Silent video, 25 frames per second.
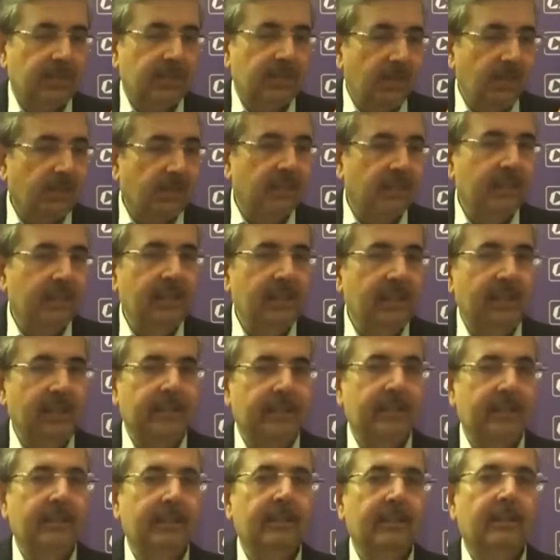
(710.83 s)
And
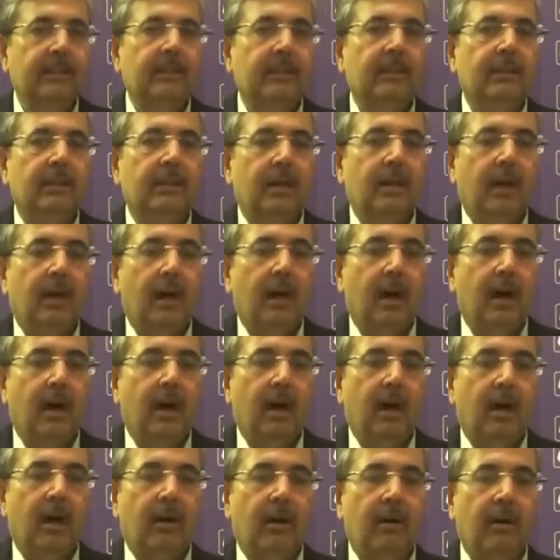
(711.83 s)
certainly,
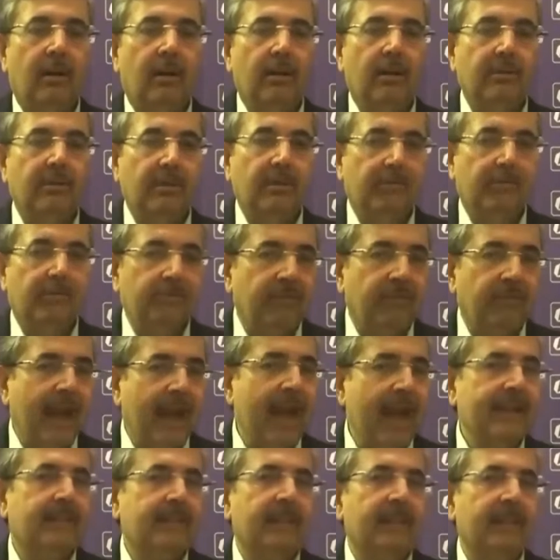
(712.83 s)
the
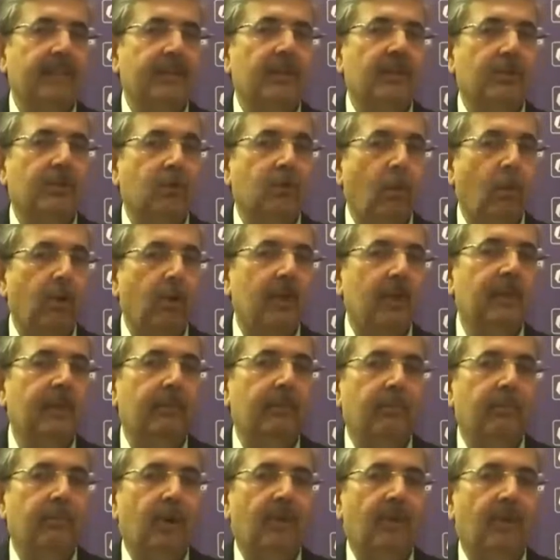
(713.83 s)
fact that the total number
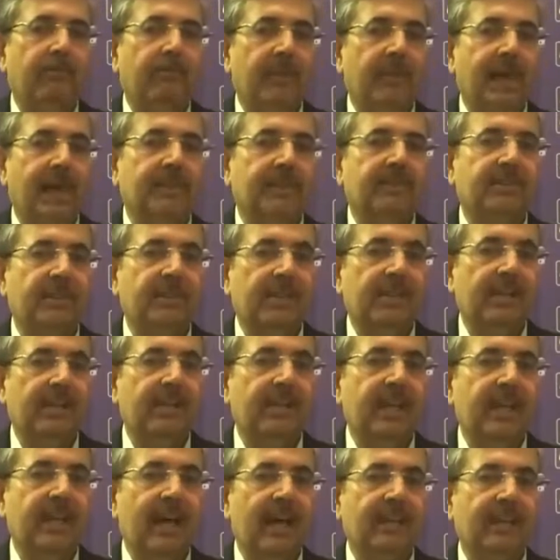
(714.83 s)
of deaths in India has been
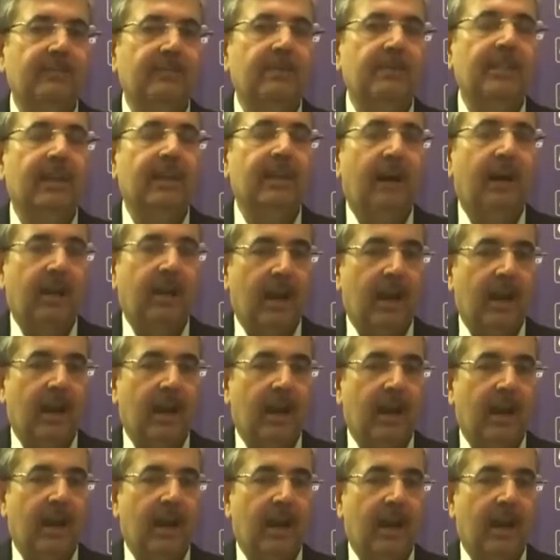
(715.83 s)
around 6,000